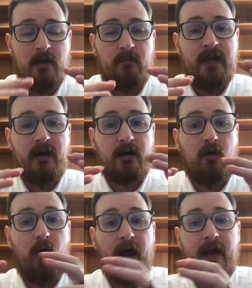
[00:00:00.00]
We
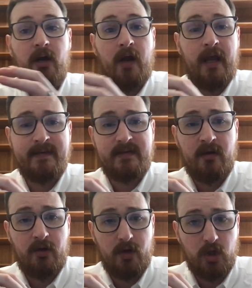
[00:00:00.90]
acquire and
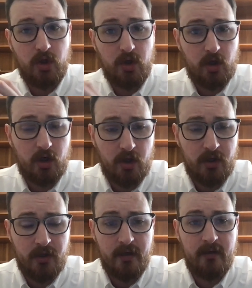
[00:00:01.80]

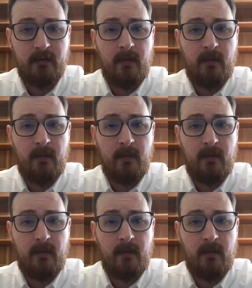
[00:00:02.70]
learn,